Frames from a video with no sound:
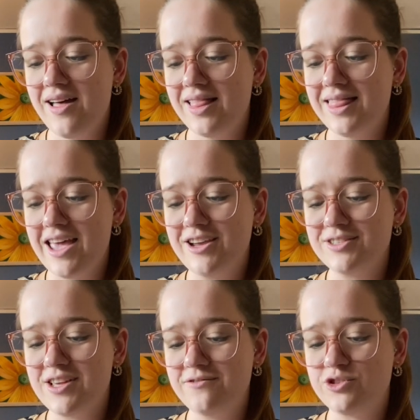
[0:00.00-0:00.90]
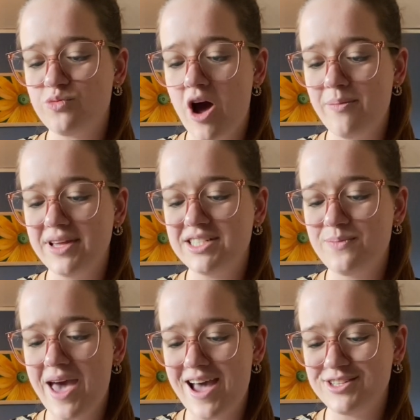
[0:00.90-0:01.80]
Let yourself drop into
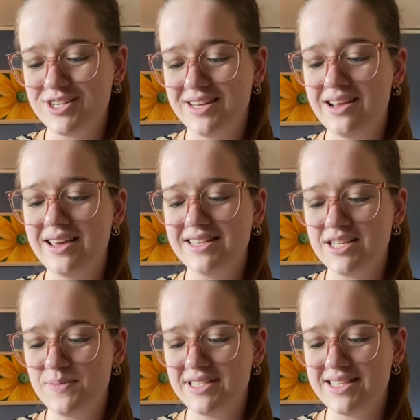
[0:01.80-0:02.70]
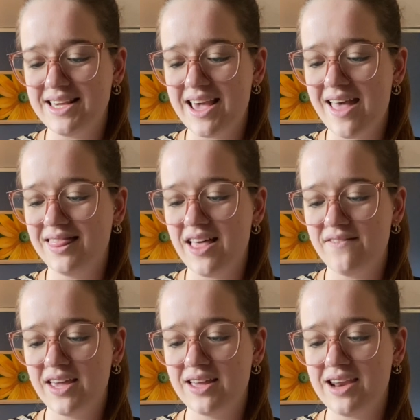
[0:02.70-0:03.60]
passion, intimacy, and
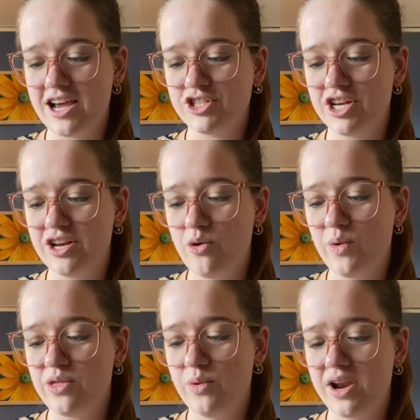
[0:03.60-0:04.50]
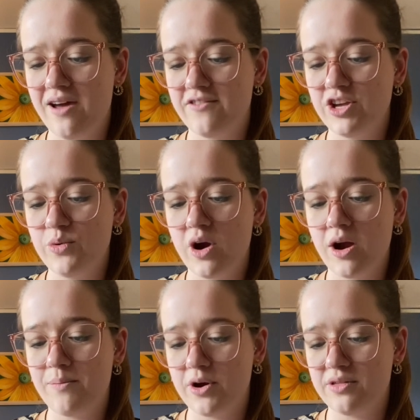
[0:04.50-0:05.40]
loving connection with whatever you
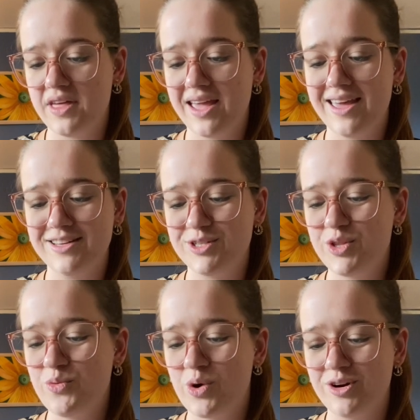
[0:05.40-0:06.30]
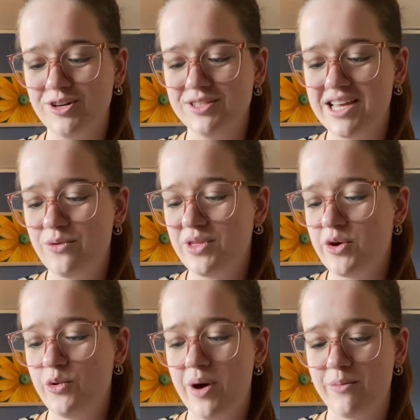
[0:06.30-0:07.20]
are birthing into the world and with
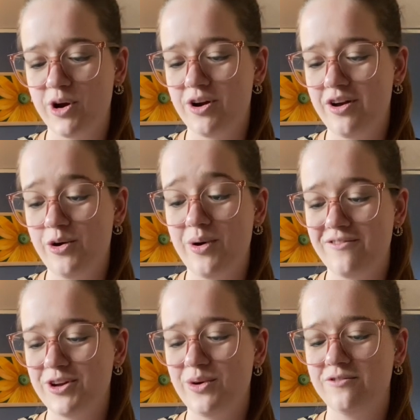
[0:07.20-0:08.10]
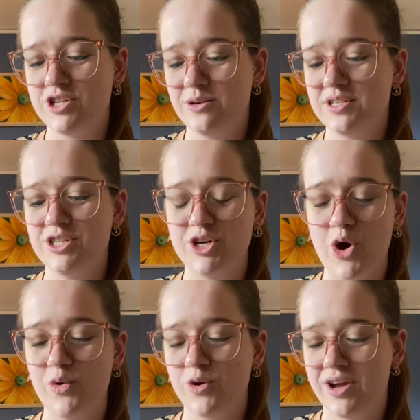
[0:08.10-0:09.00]
whoever you have chosen to
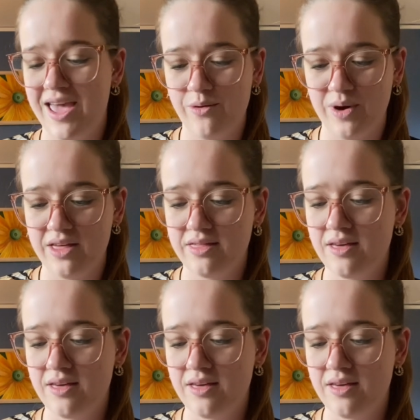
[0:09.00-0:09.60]
co-create with.